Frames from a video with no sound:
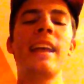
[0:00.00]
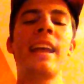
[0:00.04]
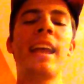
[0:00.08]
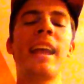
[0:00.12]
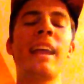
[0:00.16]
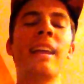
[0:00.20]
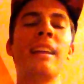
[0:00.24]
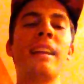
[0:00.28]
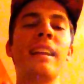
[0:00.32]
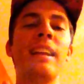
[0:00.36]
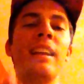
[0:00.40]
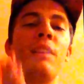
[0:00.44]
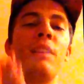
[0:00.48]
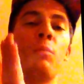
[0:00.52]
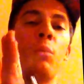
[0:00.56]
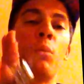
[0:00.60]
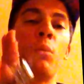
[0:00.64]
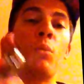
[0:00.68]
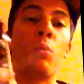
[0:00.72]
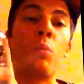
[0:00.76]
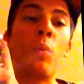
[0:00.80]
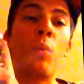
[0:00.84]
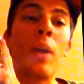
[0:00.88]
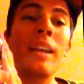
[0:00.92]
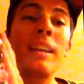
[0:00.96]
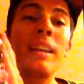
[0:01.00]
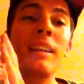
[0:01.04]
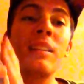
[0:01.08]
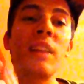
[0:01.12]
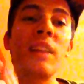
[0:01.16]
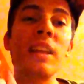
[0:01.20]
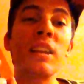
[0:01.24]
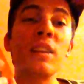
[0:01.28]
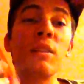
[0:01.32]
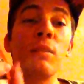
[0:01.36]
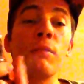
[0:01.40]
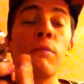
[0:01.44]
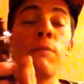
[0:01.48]
and it will
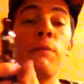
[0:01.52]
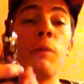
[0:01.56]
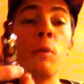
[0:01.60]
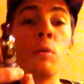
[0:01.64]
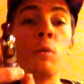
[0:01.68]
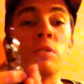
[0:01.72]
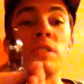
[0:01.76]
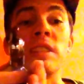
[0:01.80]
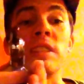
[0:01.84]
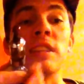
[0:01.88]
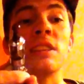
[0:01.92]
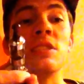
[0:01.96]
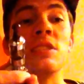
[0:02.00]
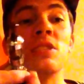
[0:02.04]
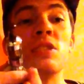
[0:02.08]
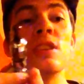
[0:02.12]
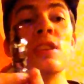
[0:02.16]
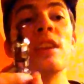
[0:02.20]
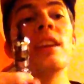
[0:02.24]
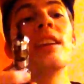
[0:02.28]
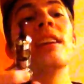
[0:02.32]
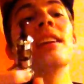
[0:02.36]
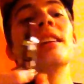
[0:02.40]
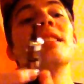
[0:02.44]
regulate your voltage